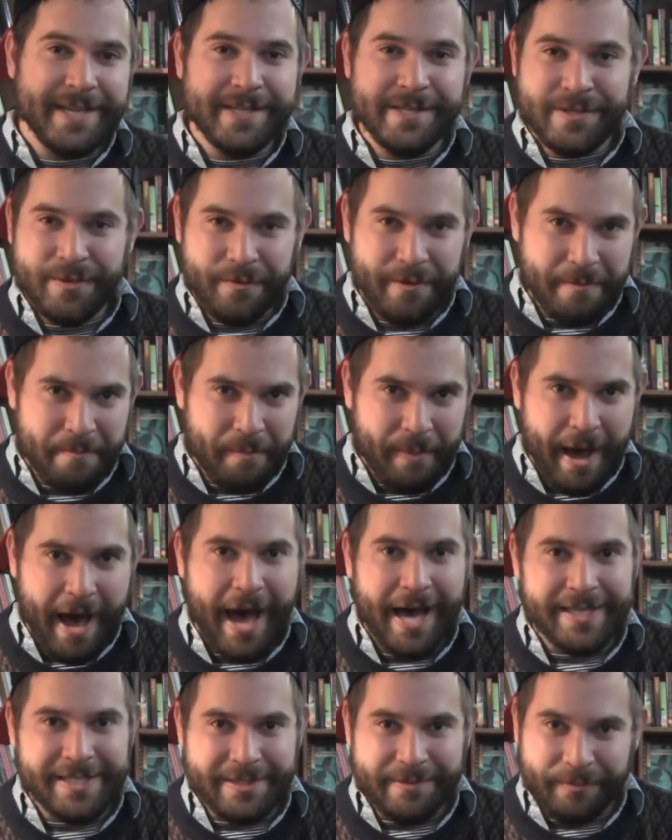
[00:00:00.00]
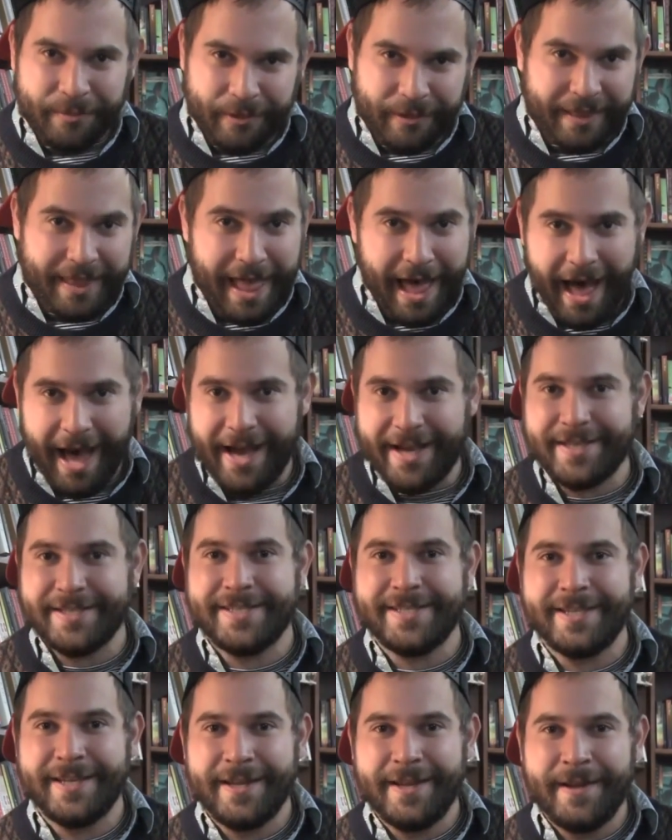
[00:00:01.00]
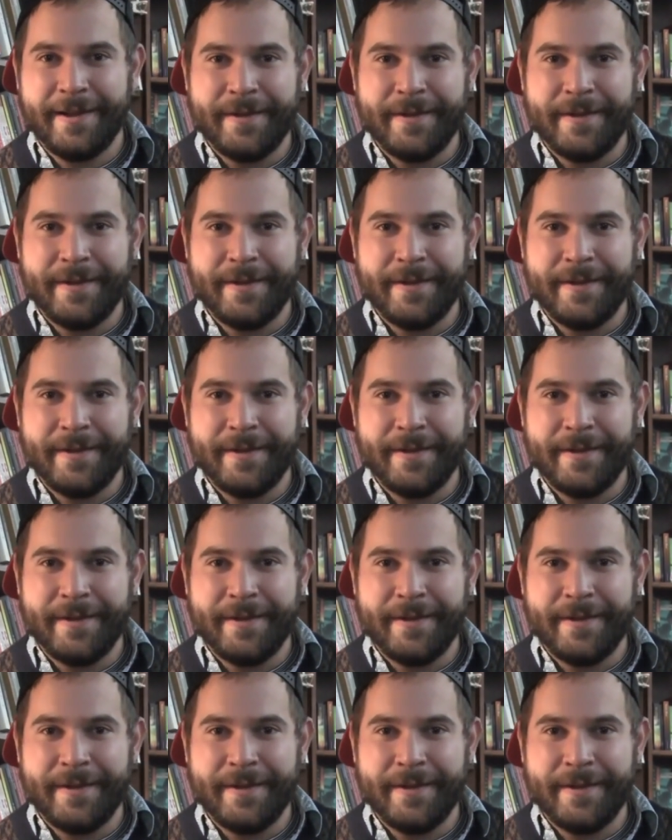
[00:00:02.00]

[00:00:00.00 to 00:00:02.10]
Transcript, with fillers: into impossible locks.